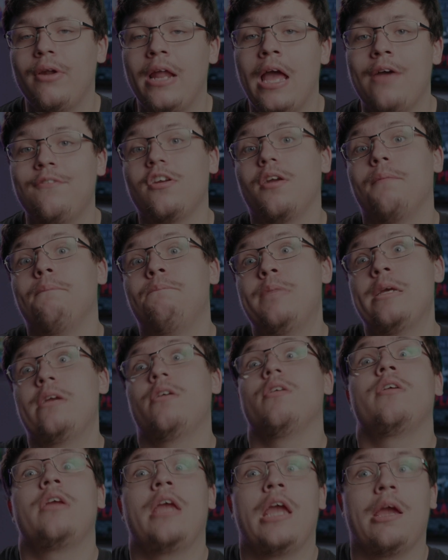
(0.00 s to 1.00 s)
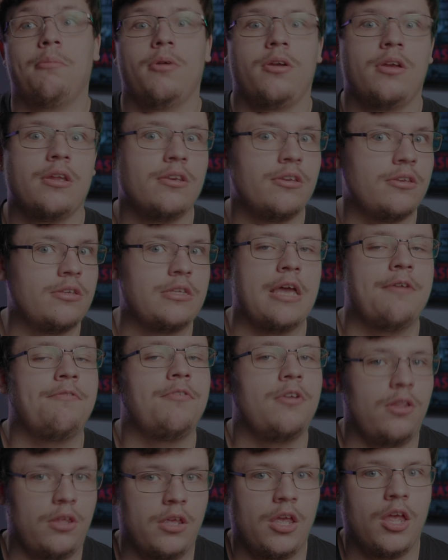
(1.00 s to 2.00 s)
and having a bigger camera can
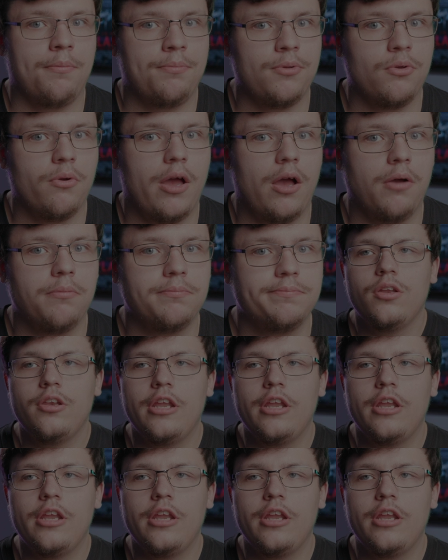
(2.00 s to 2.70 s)
definitely help you out.